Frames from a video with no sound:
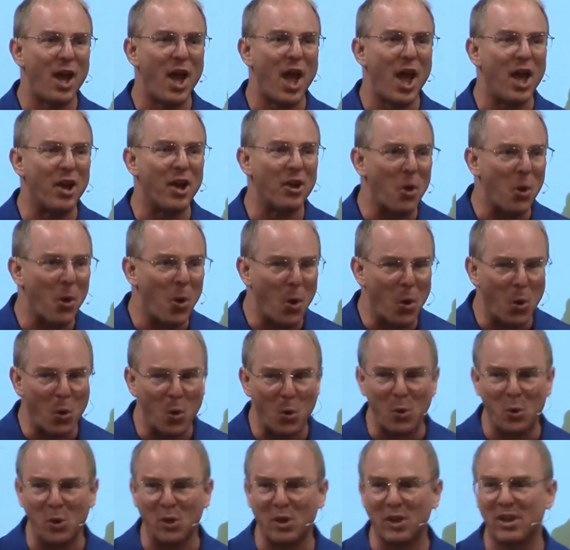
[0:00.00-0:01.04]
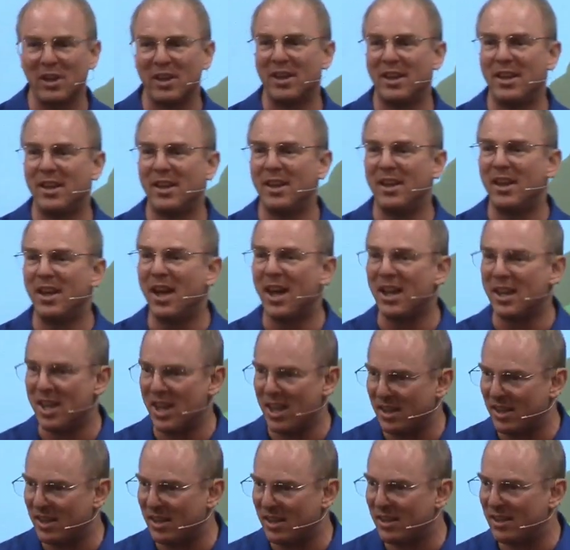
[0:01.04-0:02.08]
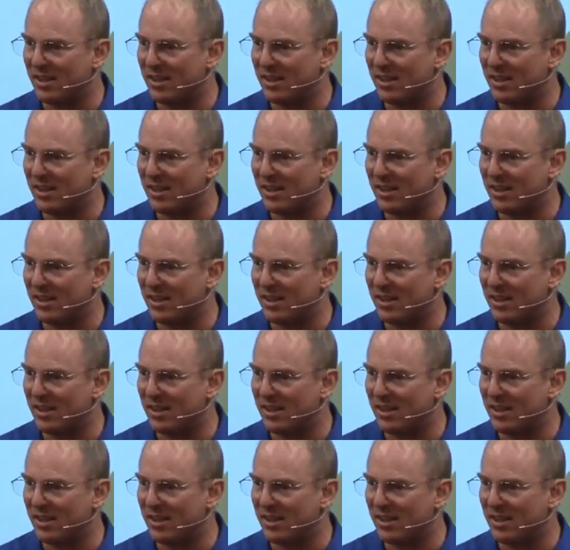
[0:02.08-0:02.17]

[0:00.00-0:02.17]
and whole again.